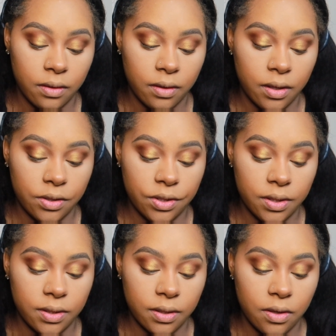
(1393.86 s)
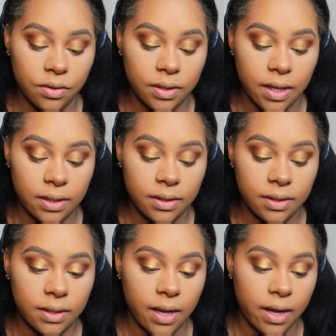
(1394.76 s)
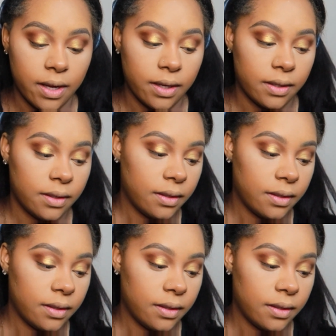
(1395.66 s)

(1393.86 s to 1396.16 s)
And just go side to side.